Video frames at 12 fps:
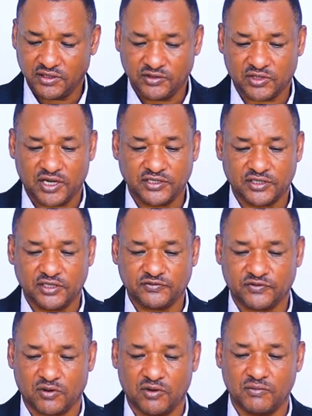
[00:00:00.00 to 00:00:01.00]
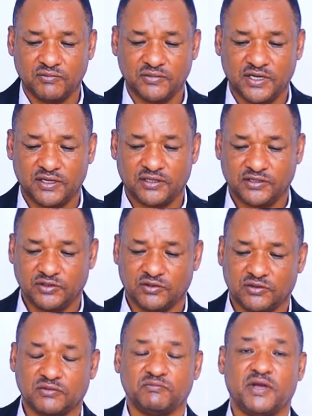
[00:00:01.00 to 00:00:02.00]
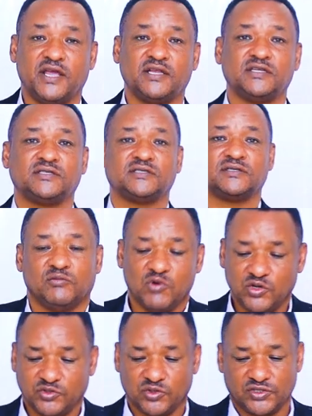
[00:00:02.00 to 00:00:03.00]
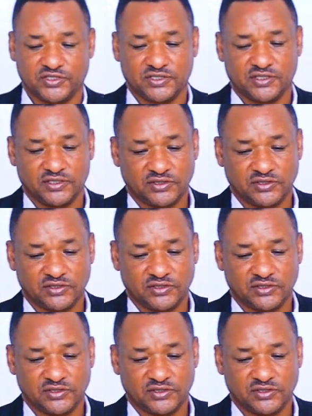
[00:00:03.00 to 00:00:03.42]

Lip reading: you can read from your main modules.